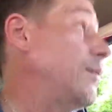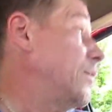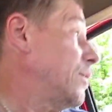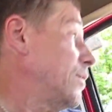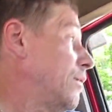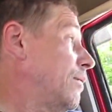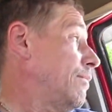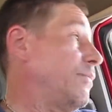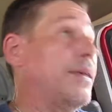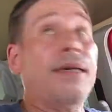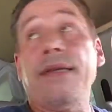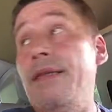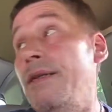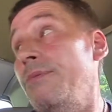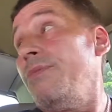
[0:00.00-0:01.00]
look, don't
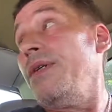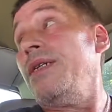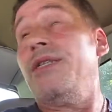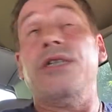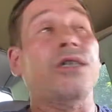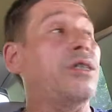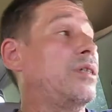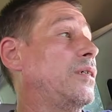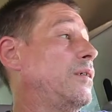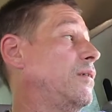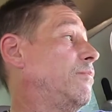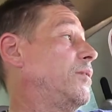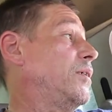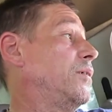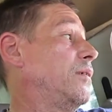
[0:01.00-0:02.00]
buy this piece of shit
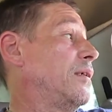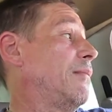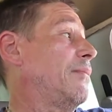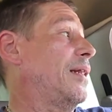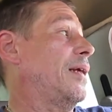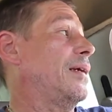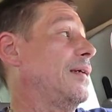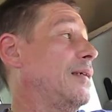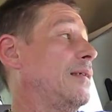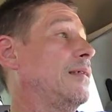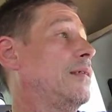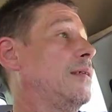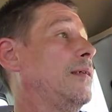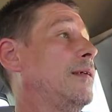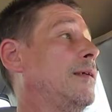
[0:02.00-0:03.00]
because I'm lying
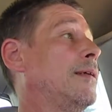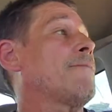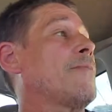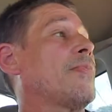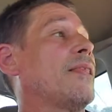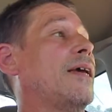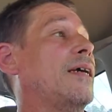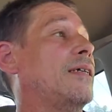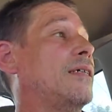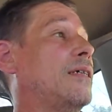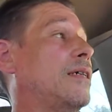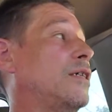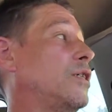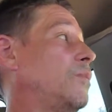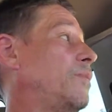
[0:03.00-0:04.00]
to you as an
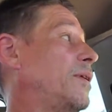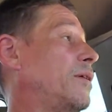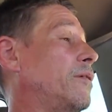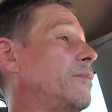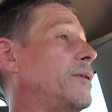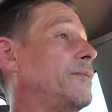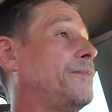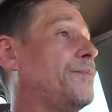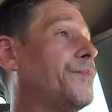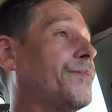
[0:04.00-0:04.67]
experiment.